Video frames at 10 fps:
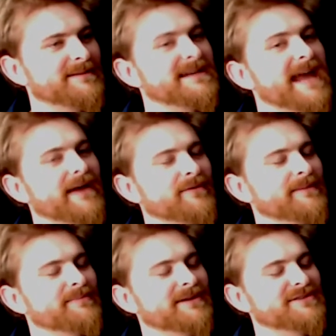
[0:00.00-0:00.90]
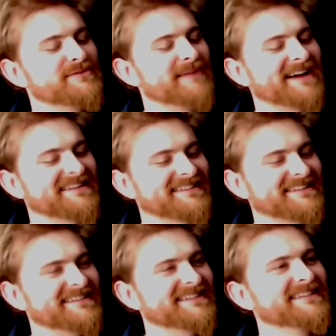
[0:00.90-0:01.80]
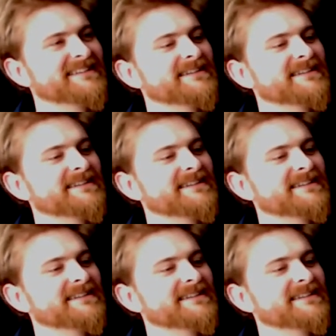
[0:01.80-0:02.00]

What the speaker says: I mean, neck would be pretty too bad, I think.